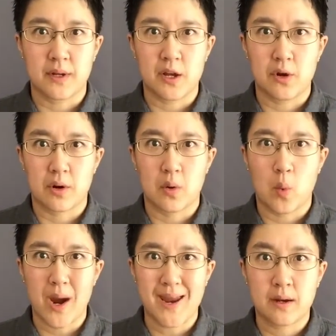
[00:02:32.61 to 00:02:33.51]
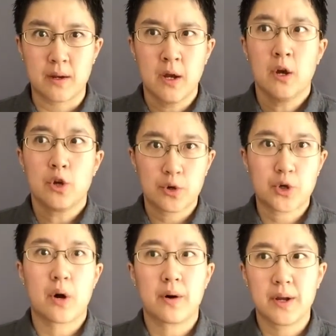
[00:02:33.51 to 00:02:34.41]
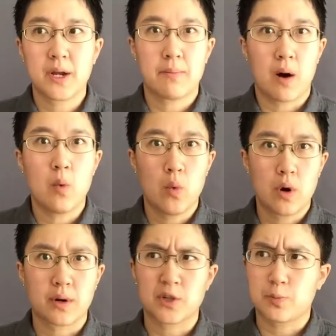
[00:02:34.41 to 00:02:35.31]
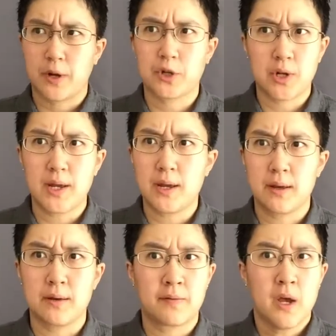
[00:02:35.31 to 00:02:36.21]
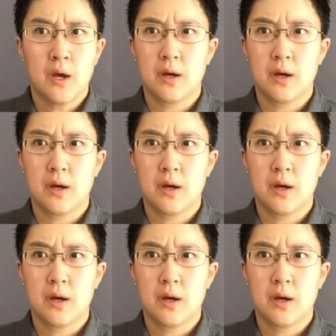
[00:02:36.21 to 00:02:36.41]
that you're awake, you're talking about work, especially if